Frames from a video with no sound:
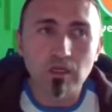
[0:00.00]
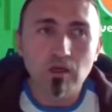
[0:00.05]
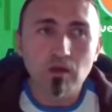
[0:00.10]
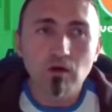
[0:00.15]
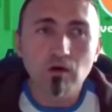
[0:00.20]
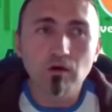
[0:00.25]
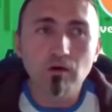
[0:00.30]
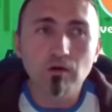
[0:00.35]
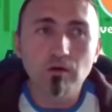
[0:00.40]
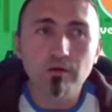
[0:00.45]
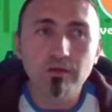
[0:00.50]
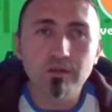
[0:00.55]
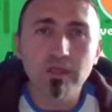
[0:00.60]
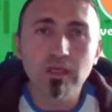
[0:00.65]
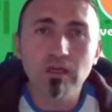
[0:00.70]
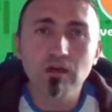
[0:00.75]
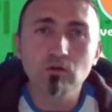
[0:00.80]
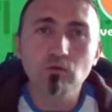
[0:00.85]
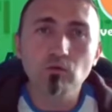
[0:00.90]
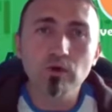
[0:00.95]

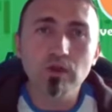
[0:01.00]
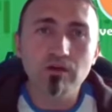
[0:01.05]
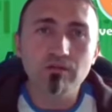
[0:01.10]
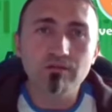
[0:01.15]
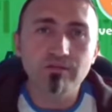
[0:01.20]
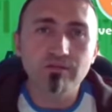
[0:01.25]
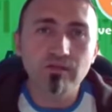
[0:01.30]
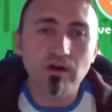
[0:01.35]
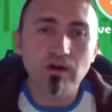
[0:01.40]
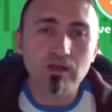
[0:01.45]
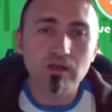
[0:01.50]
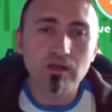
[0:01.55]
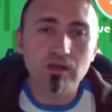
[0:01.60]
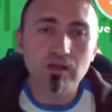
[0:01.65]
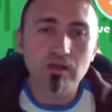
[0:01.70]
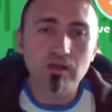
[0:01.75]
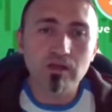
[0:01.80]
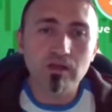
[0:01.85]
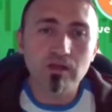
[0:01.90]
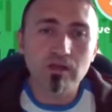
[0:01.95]
there we can
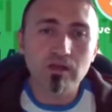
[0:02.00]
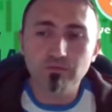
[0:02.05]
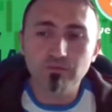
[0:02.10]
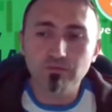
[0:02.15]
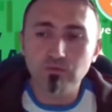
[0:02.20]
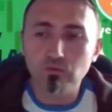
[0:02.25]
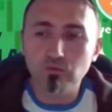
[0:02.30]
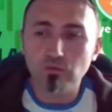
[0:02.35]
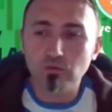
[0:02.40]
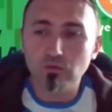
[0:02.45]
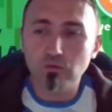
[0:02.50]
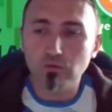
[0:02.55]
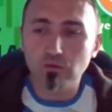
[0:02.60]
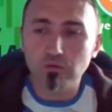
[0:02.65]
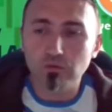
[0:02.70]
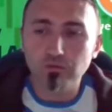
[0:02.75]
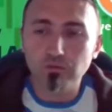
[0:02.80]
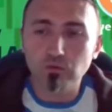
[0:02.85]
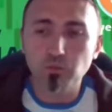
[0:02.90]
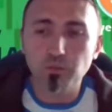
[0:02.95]
find
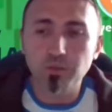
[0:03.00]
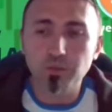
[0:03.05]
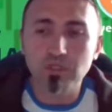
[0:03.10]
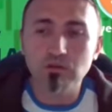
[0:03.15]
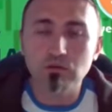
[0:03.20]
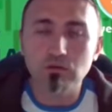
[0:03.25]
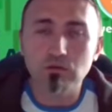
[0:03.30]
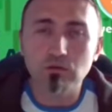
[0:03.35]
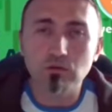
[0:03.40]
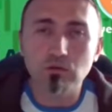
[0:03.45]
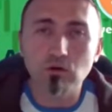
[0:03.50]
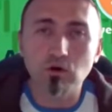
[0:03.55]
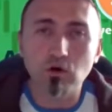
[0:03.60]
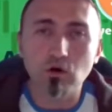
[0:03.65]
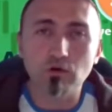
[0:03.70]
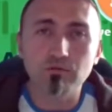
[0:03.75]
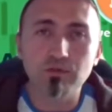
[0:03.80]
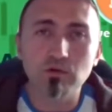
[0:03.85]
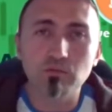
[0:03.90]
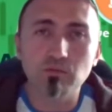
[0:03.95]
the footprint
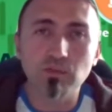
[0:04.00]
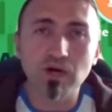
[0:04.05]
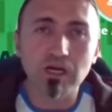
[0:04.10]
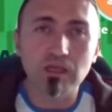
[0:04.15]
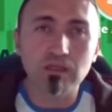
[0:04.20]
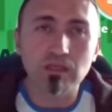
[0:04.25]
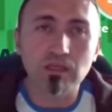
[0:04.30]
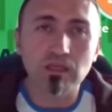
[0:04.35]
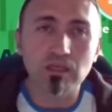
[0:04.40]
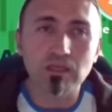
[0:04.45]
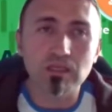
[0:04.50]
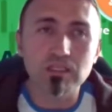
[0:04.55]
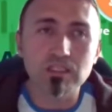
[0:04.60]
of the money.